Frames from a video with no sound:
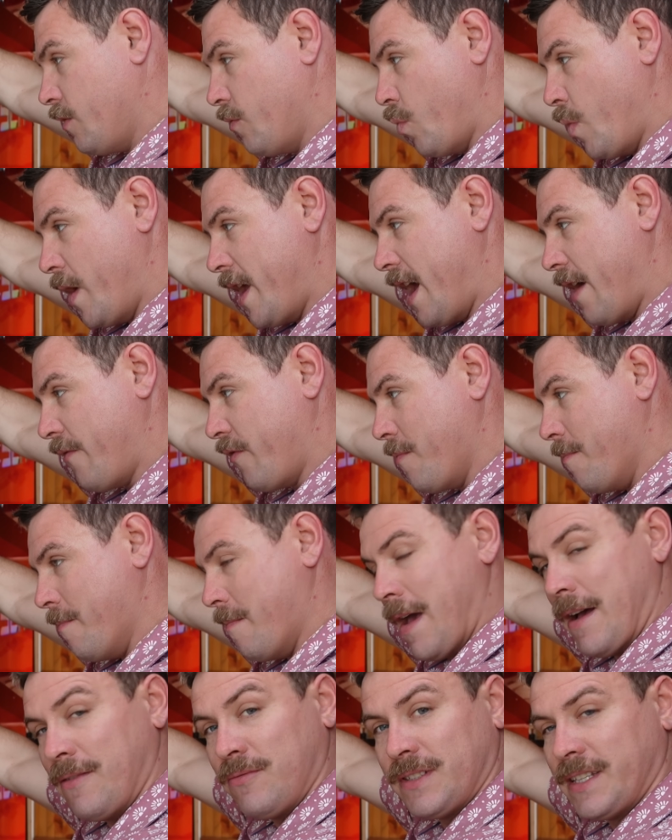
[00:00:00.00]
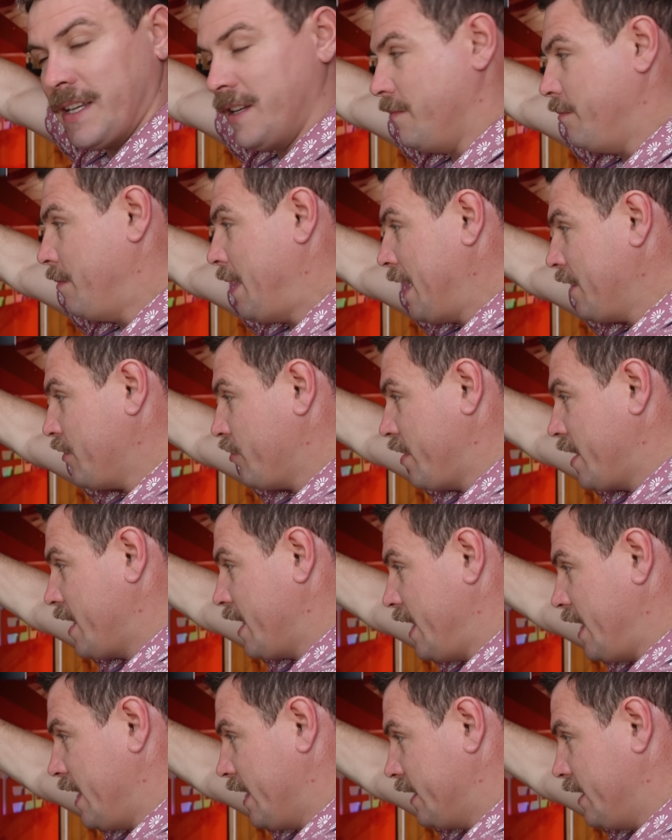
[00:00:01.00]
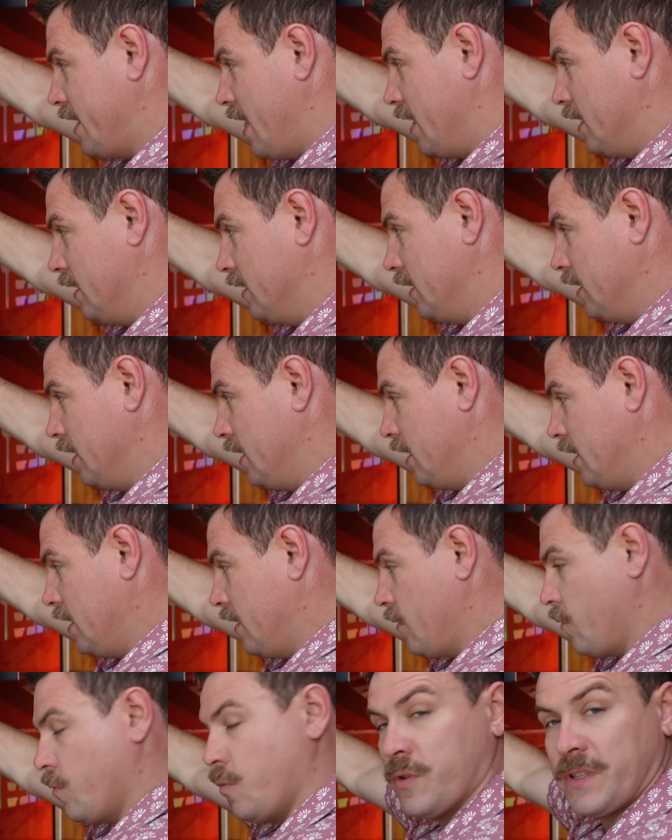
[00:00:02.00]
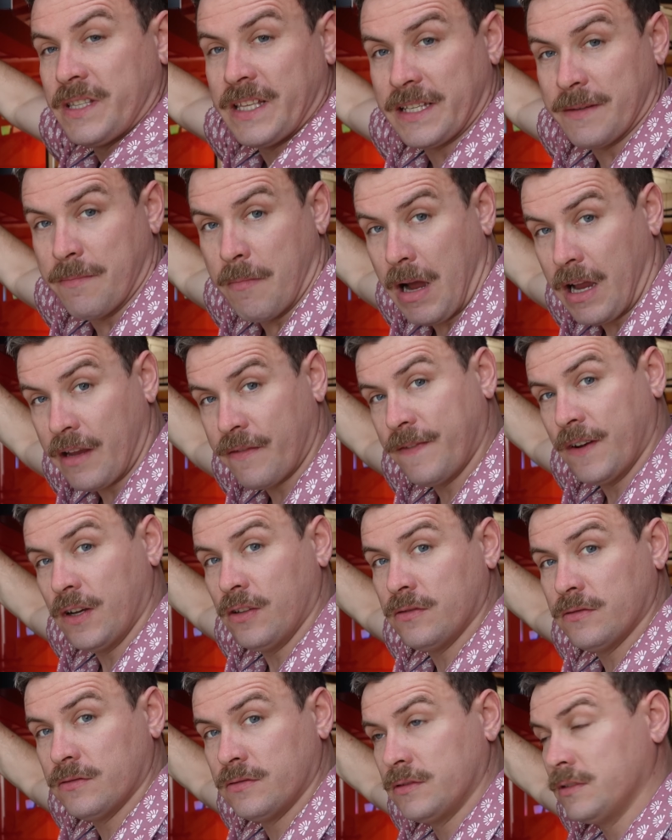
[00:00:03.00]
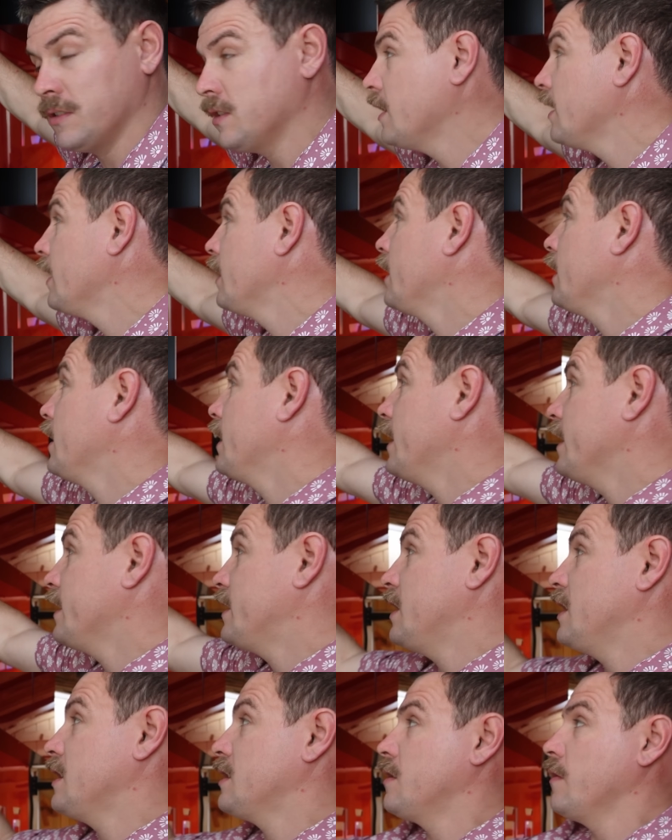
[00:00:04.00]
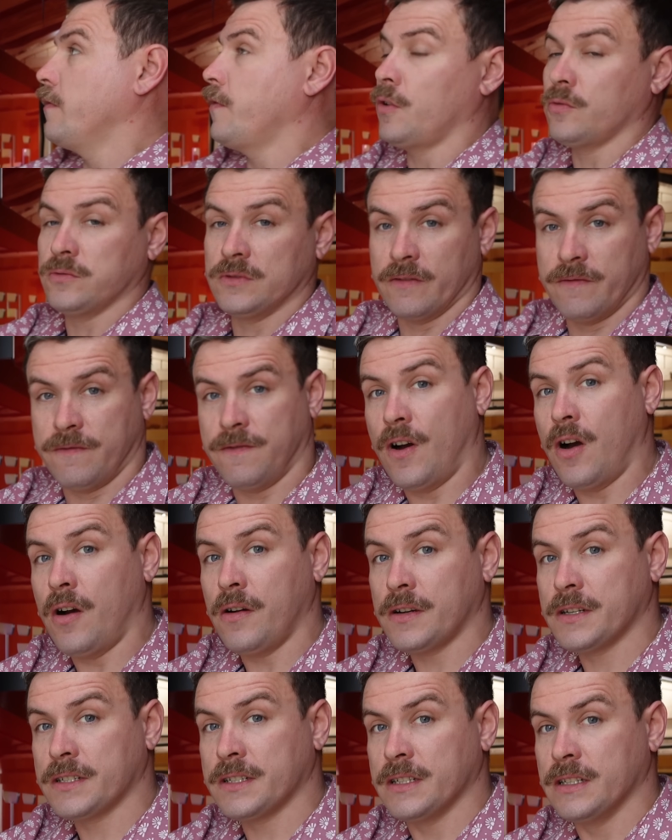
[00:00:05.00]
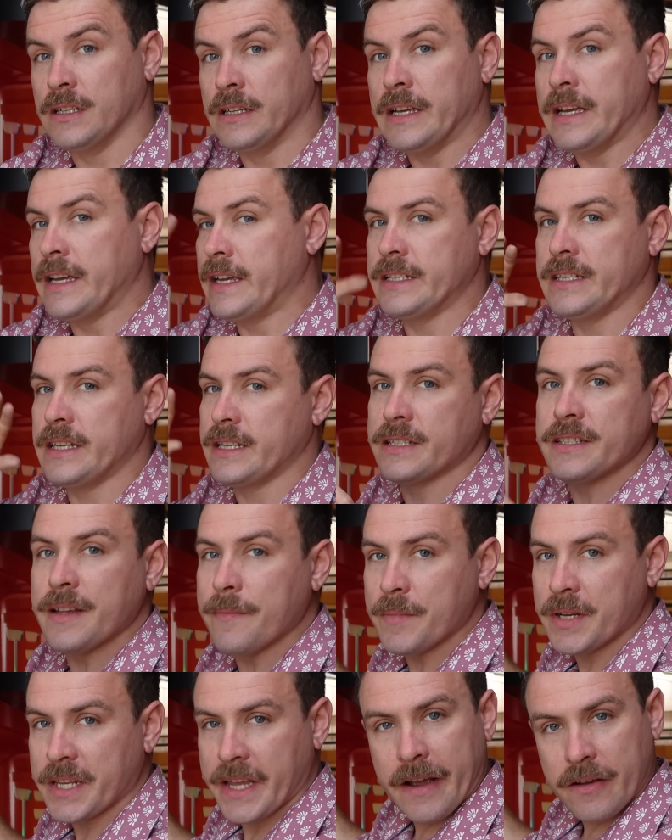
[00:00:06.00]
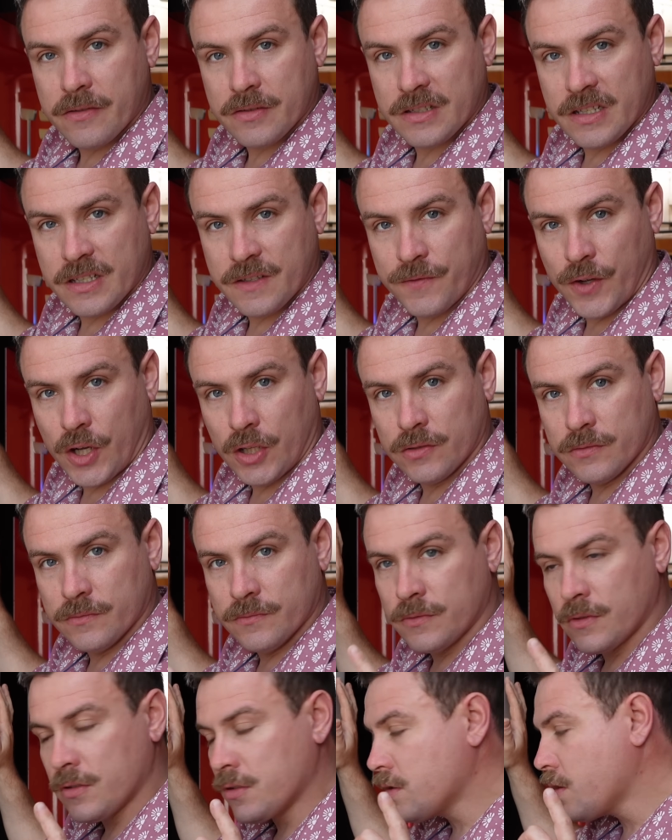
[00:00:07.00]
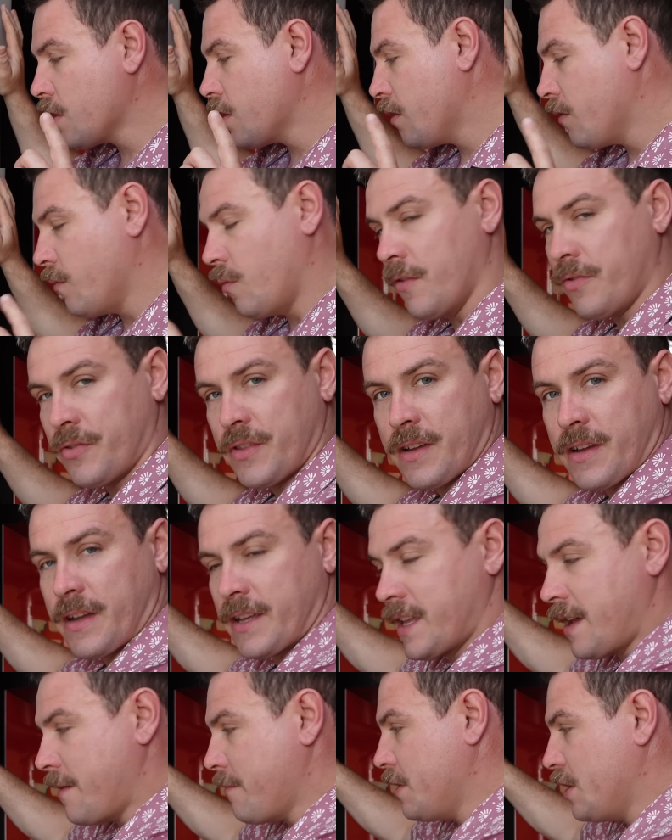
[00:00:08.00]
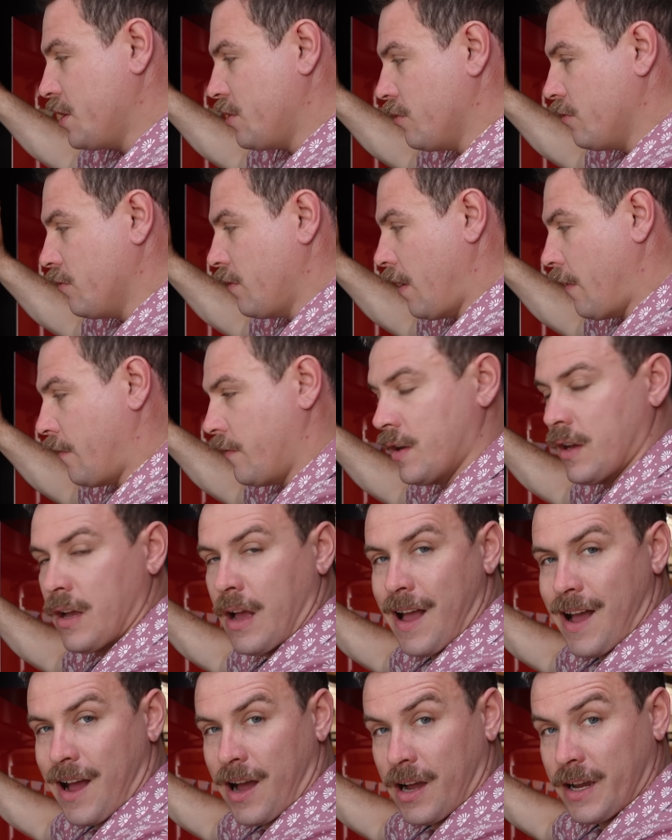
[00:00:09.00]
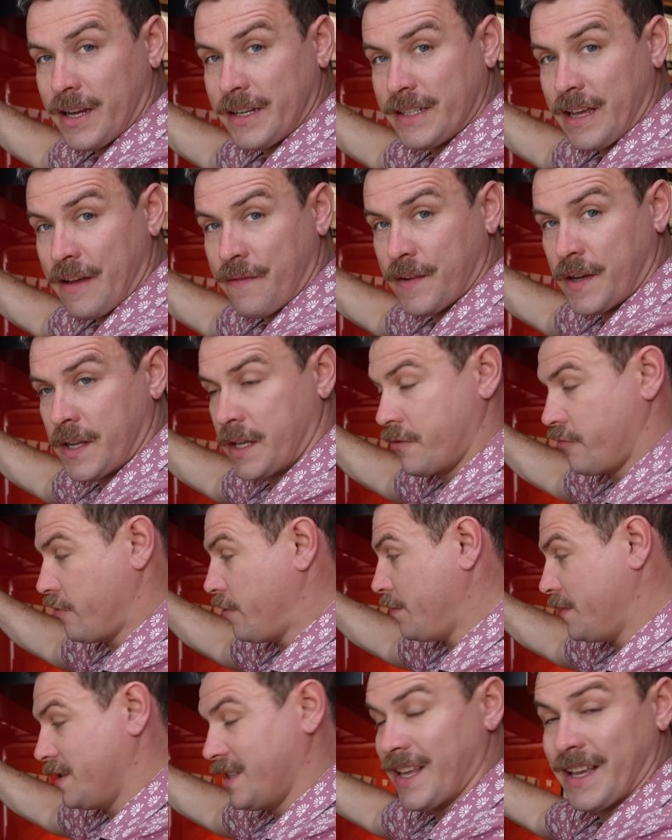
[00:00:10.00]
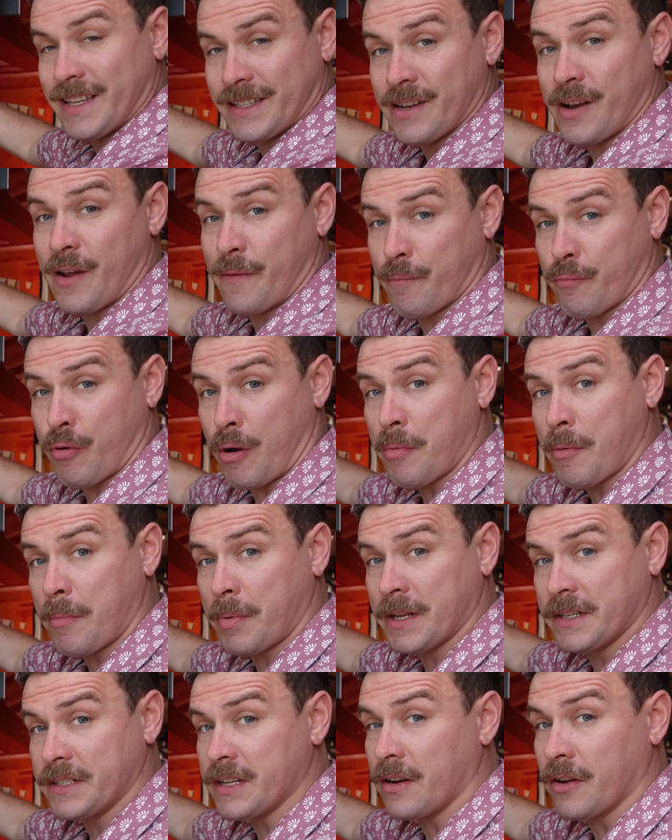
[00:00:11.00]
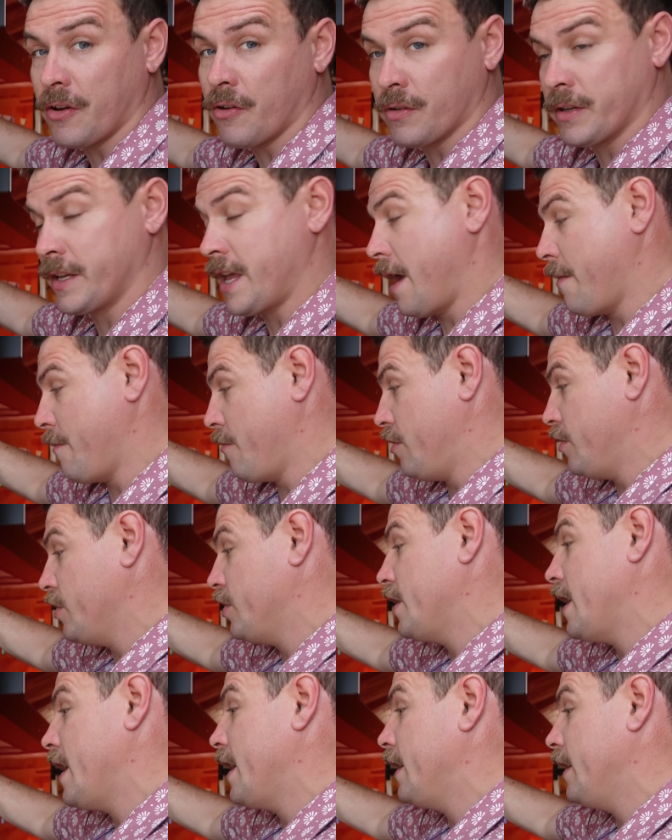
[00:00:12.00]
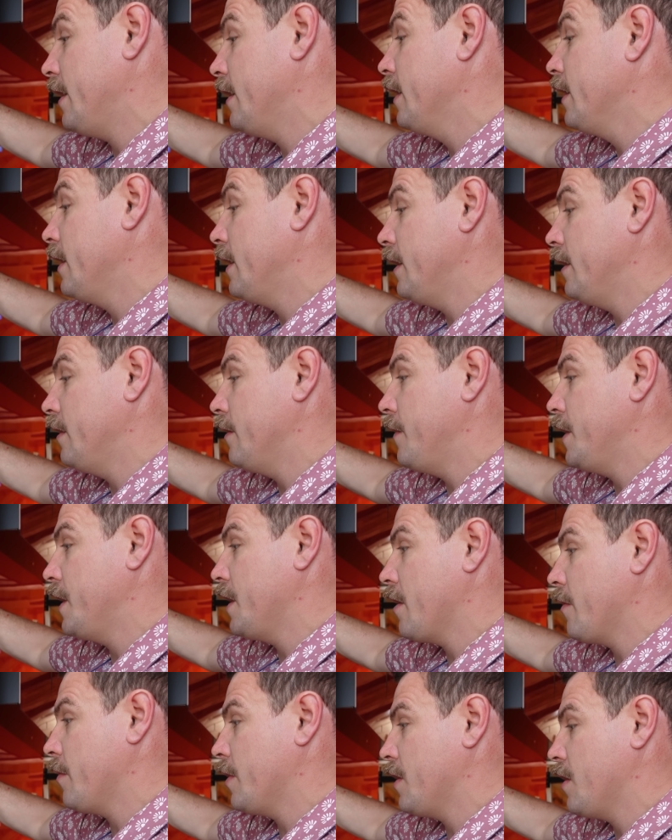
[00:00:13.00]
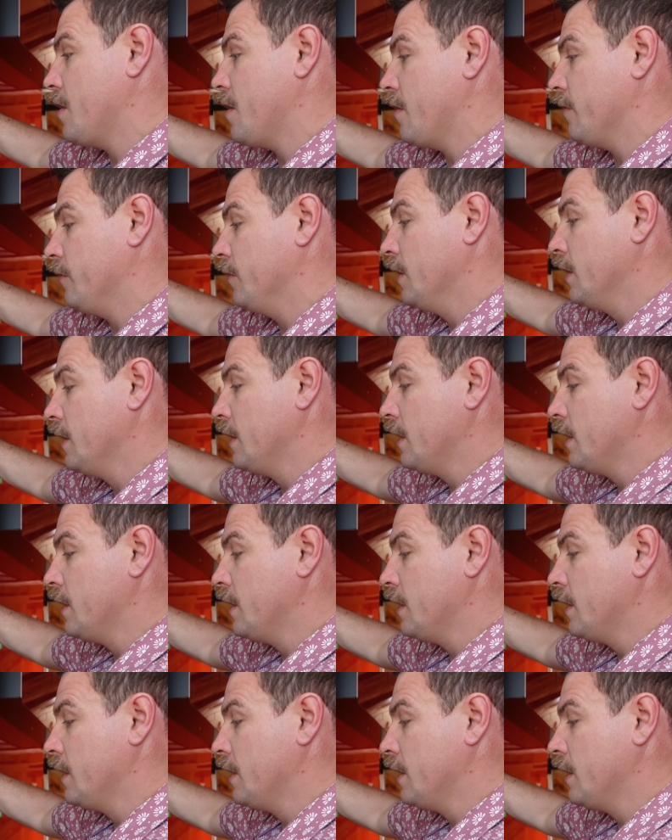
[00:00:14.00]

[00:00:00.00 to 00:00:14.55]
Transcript: We have a melted battery connector. Was this my fault? Is this the fault of Fox? Is it somebody else's fault? One thing I can be sure of, I definitely crimped this, and I've probably done it on camera and shared it in the video with you.